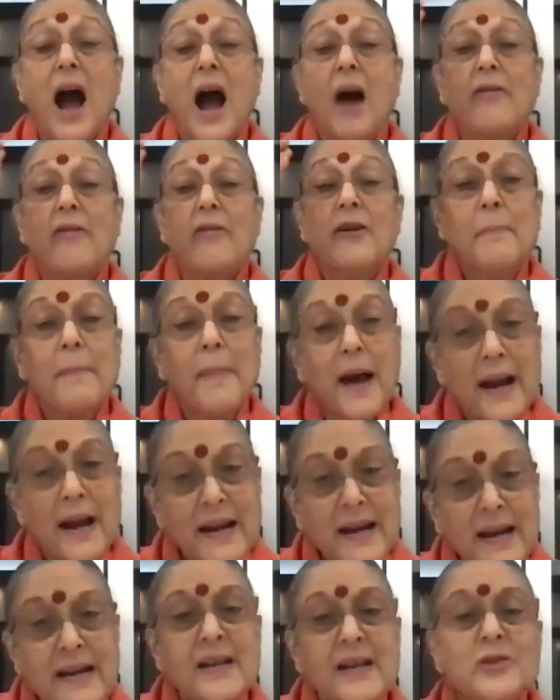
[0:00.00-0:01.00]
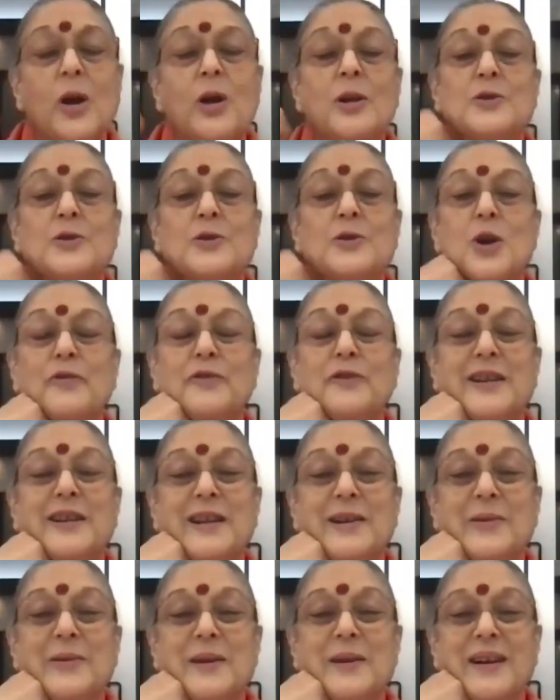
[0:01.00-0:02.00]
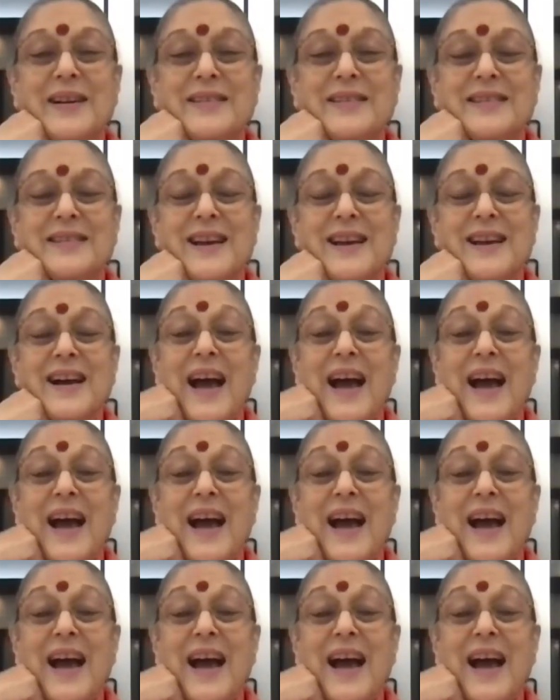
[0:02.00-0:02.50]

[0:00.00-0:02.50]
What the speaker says: Our mind is also of three gunas.